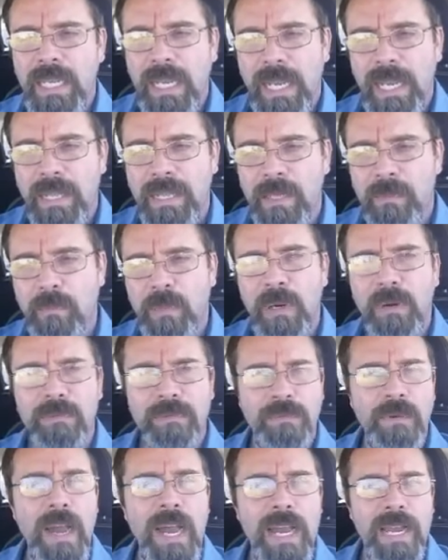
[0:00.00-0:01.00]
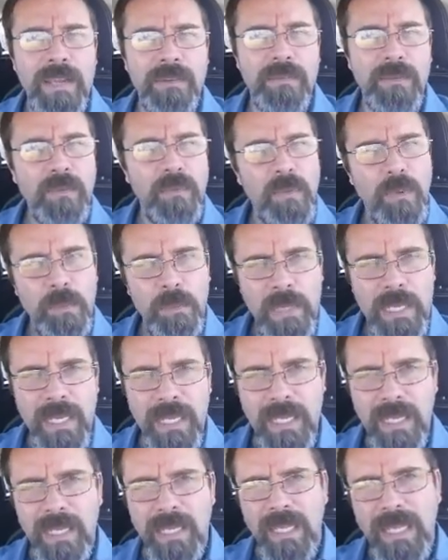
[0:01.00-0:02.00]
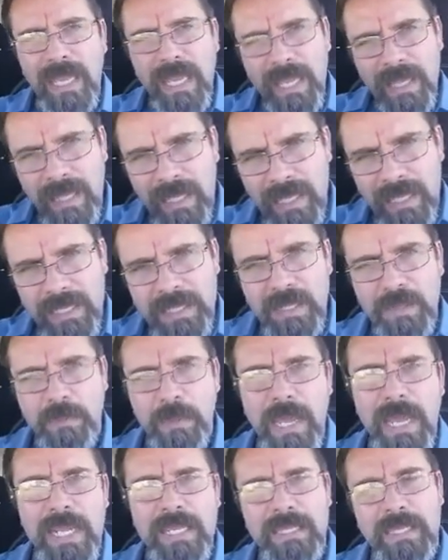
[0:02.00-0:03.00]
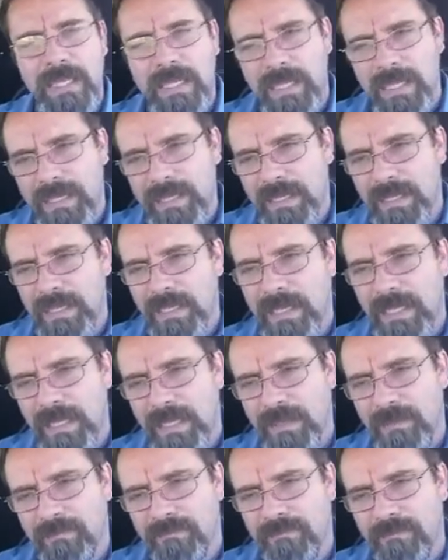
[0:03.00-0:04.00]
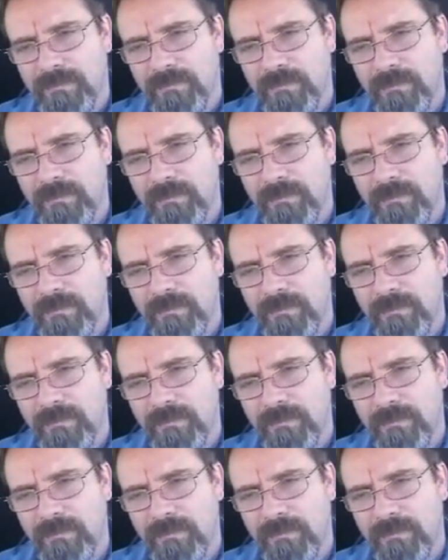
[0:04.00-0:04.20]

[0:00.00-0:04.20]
And then part 5 will be the expanse, the you